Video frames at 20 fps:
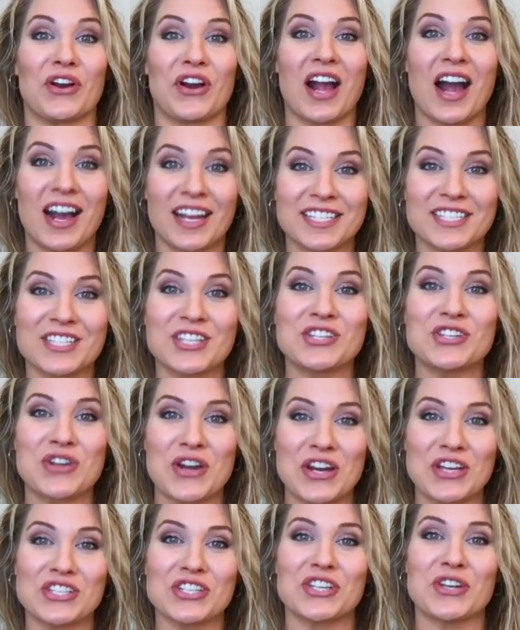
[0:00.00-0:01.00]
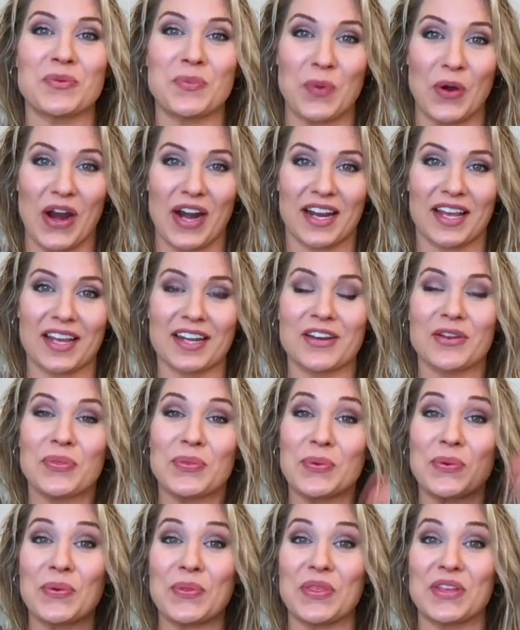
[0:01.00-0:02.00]
concentration of product
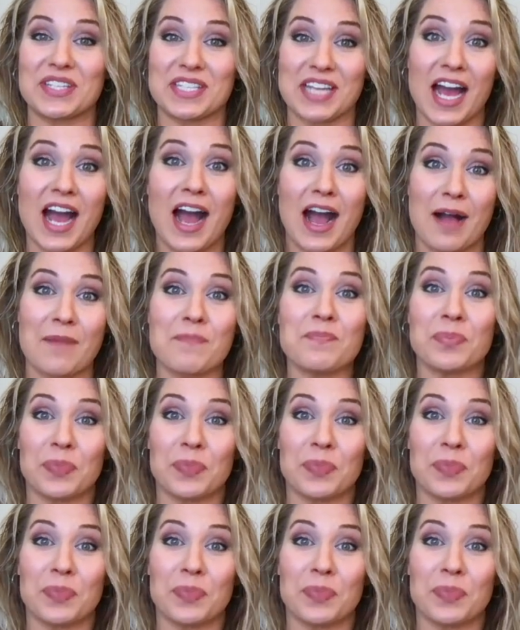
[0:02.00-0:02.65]
through the top,